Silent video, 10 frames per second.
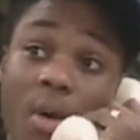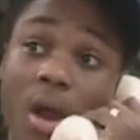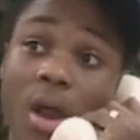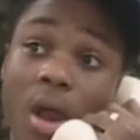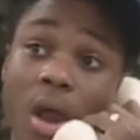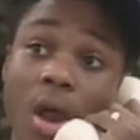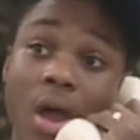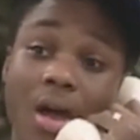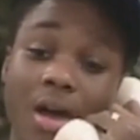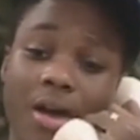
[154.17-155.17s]
calm
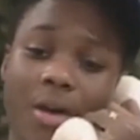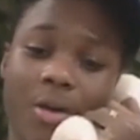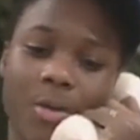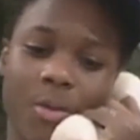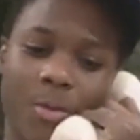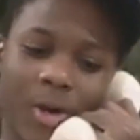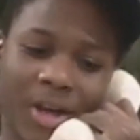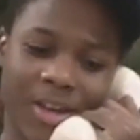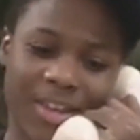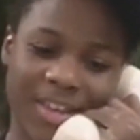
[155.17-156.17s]
waters. Then
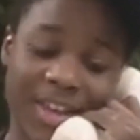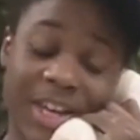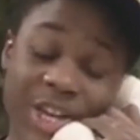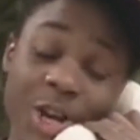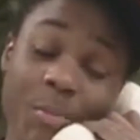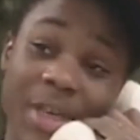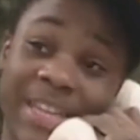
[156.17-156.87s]
came the chilling part.